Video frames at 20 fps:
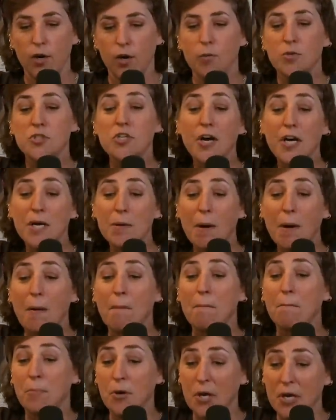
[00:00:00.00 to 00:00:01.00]
We're talking
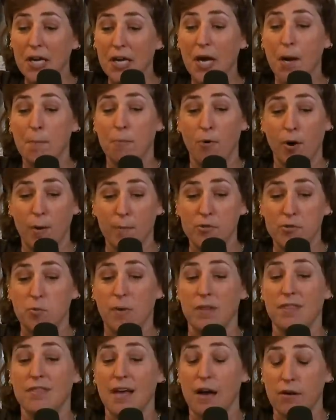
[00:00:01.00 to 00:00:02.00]
about booking appointments
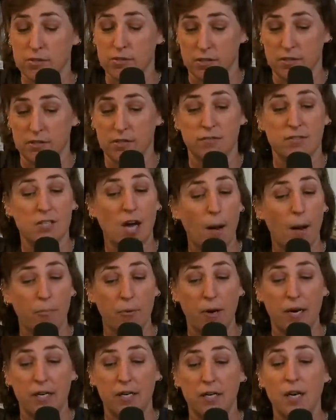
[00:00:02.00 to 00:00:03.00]
with thousands of top
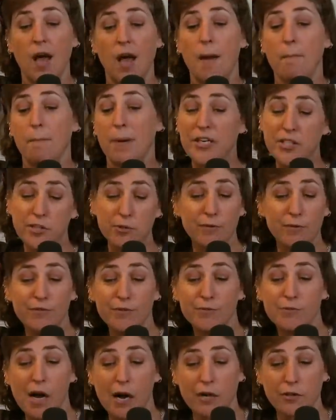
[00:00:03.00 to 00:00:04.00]
rated, patient
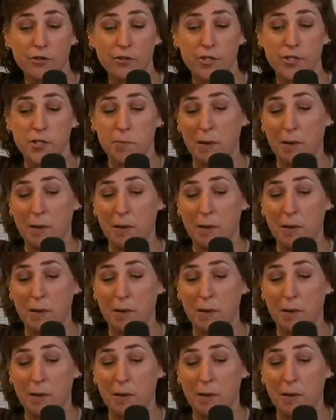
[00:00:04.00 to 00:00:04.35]
reviewed doctors and